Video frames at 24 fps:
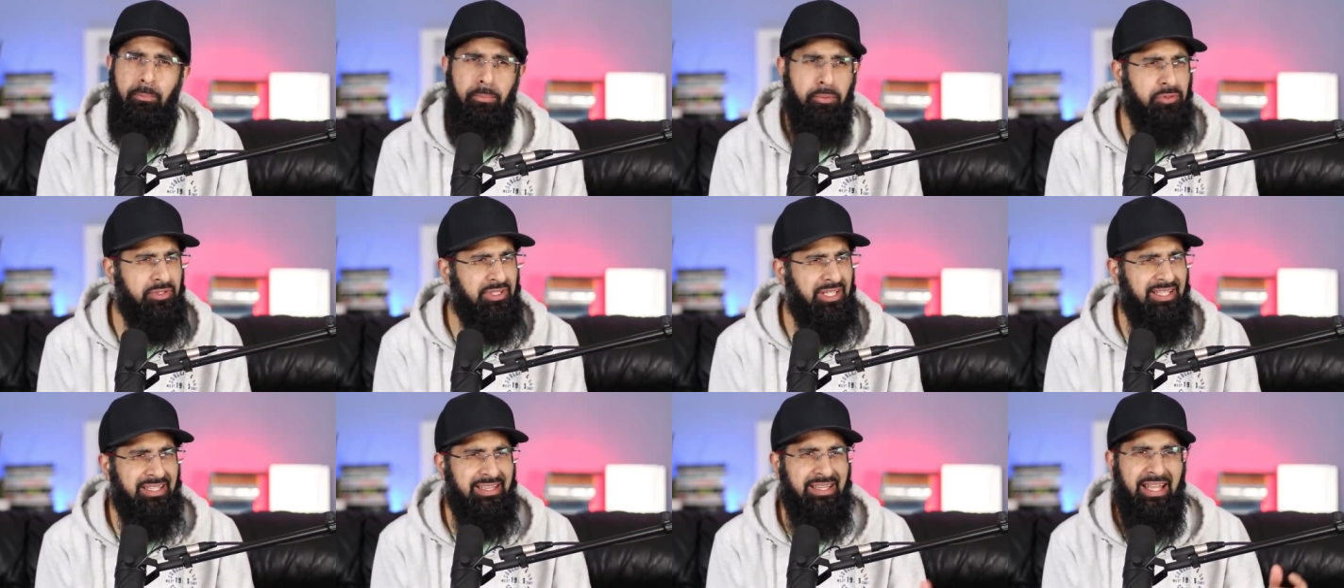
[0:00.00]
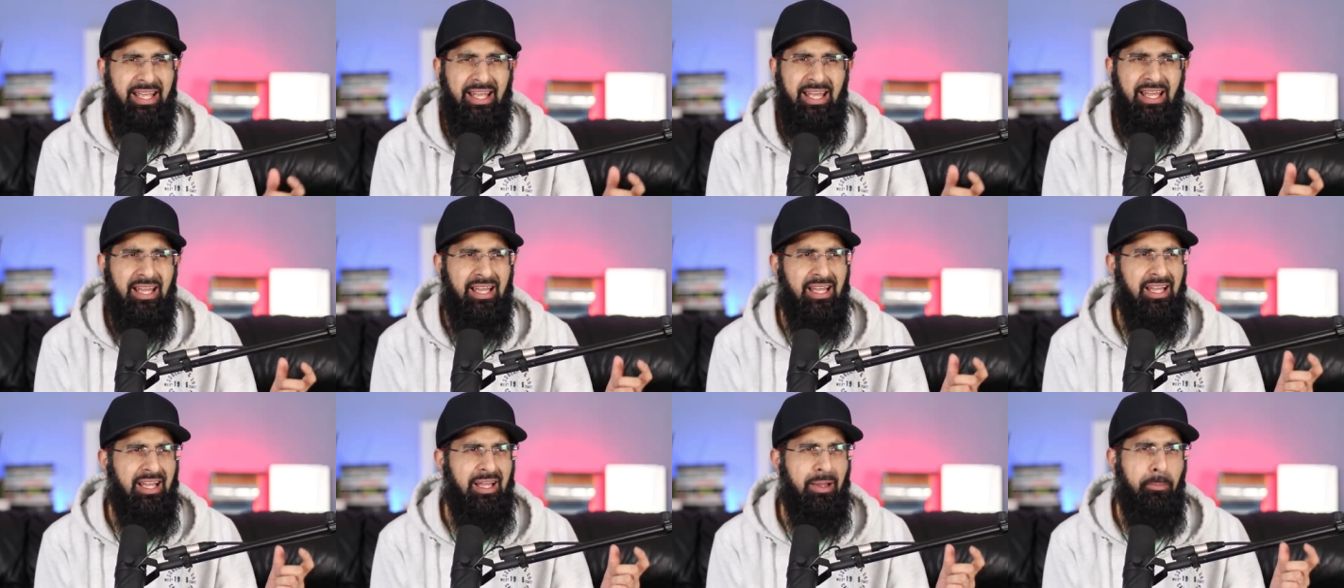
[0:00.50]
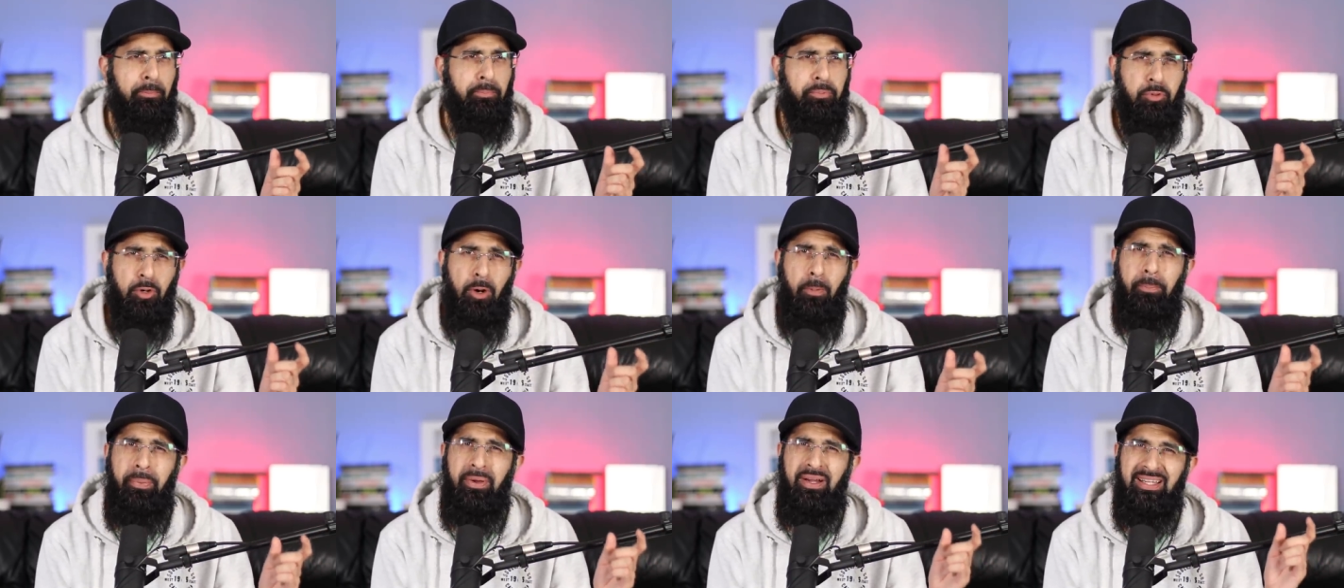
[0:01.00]
putting their
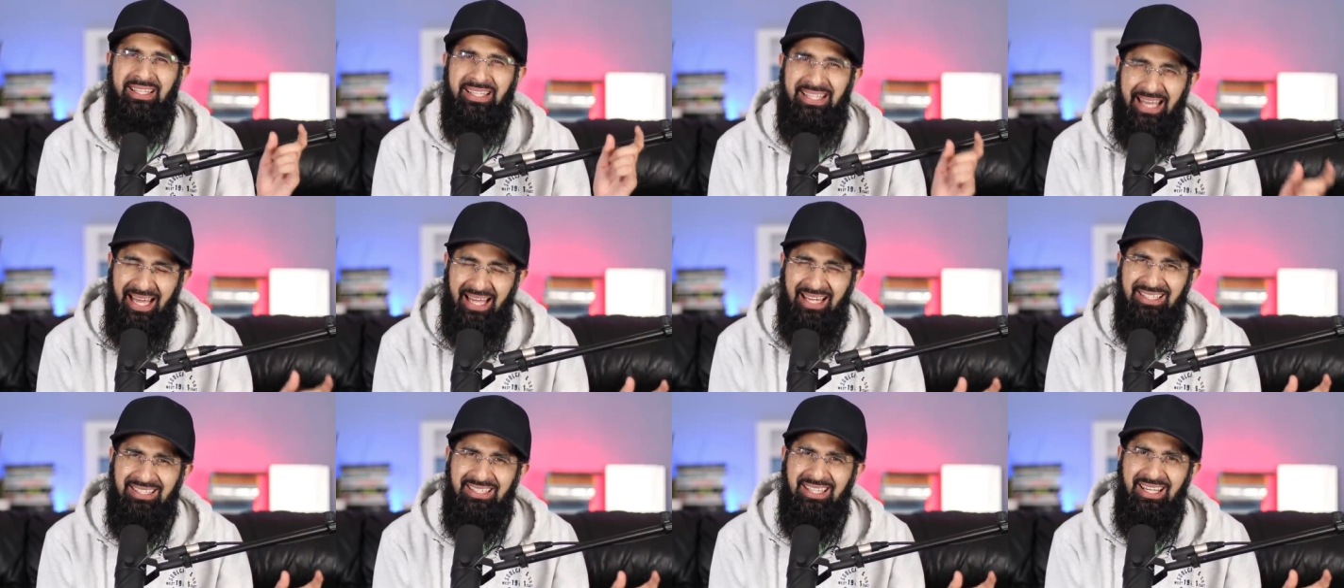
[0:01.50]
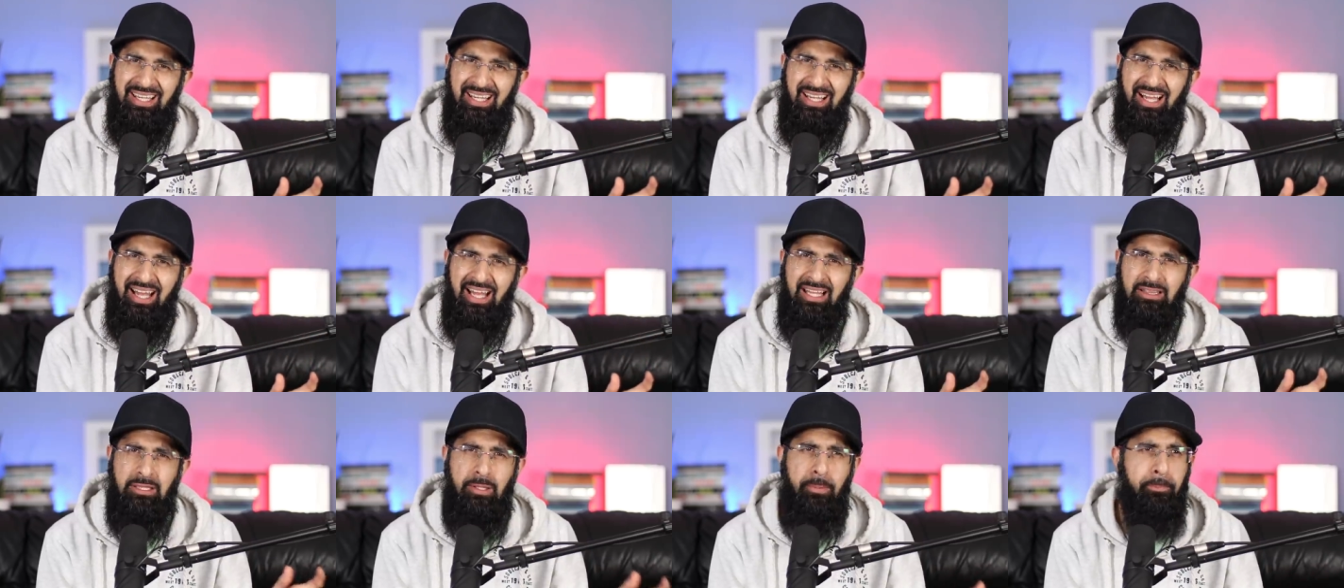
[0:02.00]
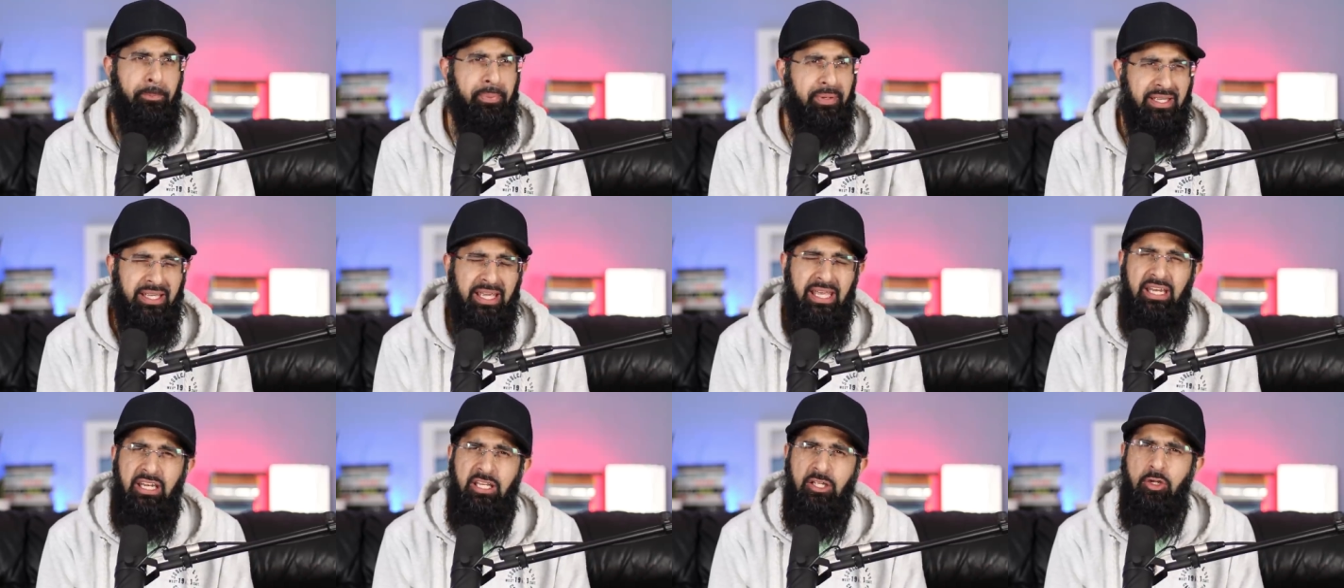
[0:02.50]
propaganda at the
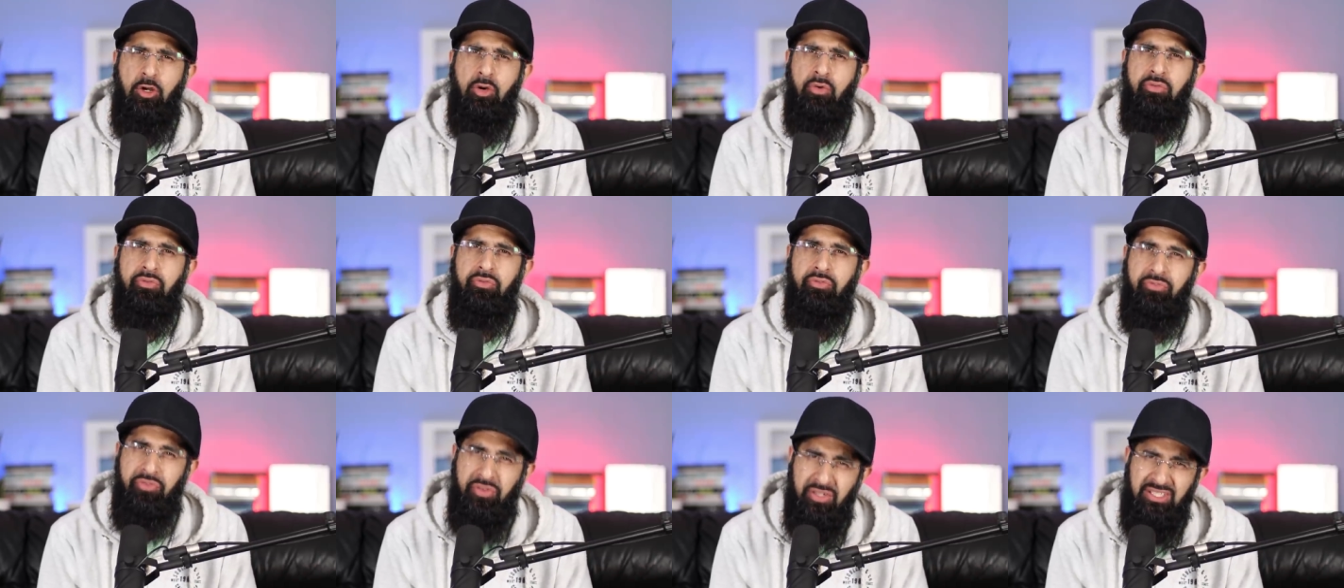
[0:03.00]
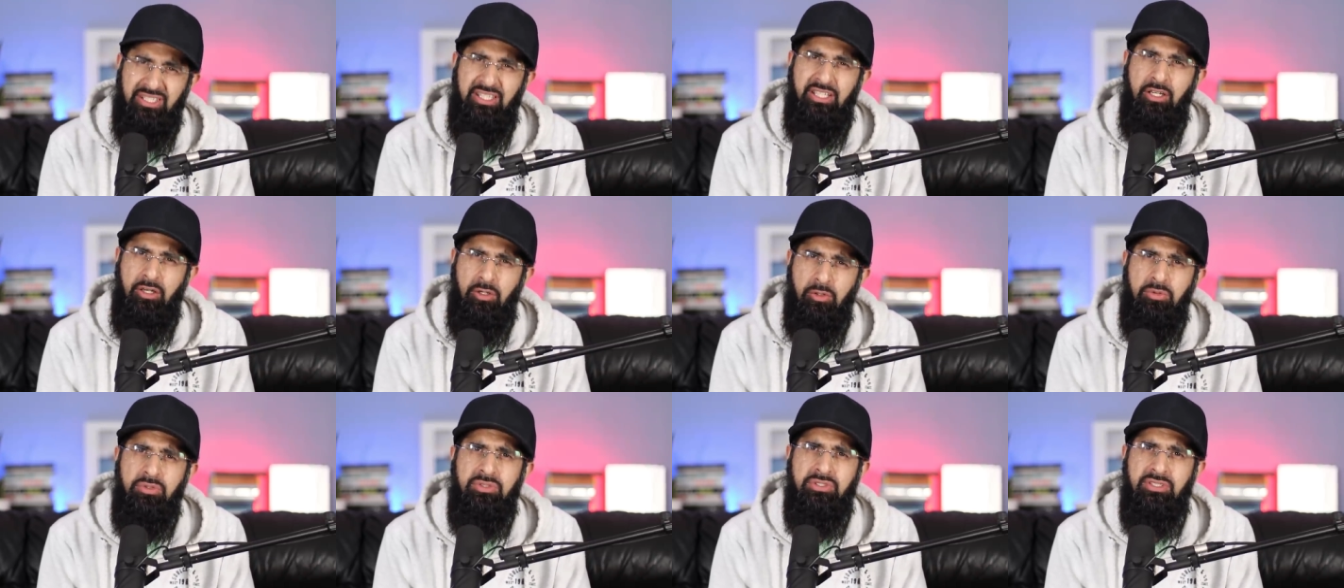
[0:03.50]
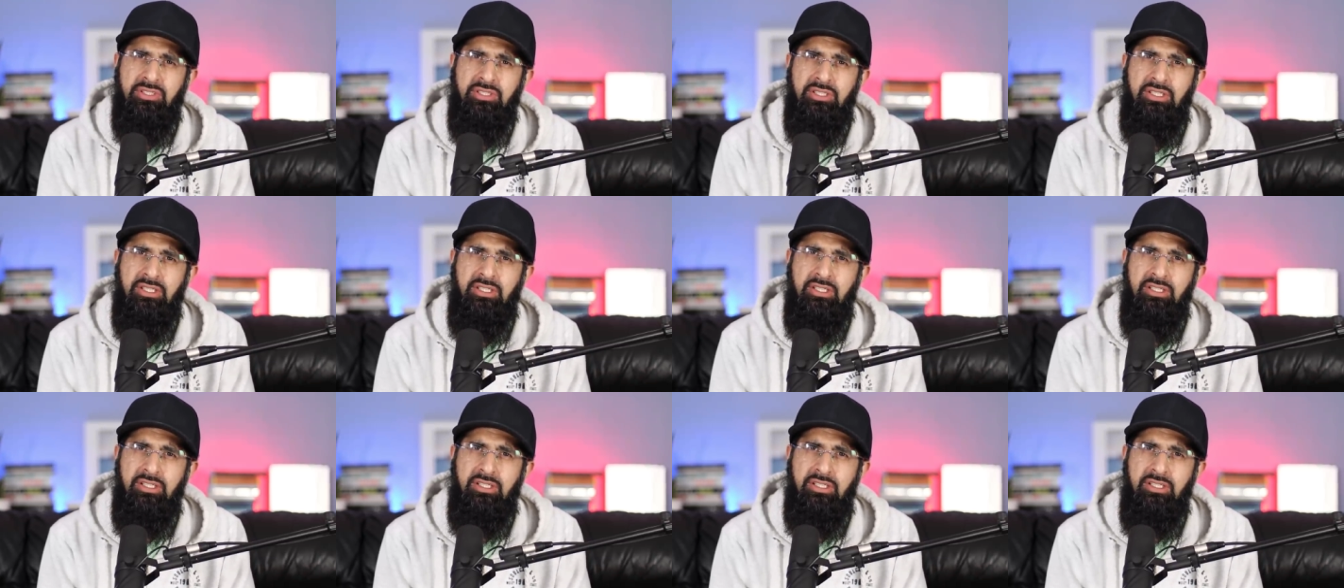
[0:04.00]
beginning of videos?